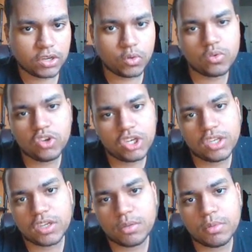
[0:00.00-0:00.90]
Google
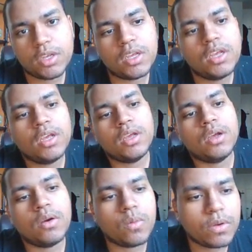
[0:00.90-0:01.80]
Sheets. It could be
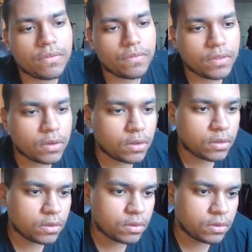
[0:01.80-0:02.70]
with the
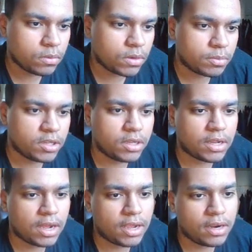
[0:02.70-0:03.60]
what I'm saying,
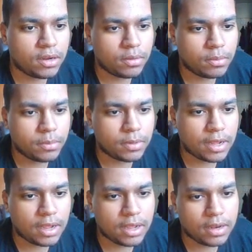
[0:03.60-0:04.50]
the item,
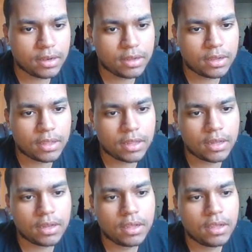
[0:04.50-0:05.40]
the ad link, and then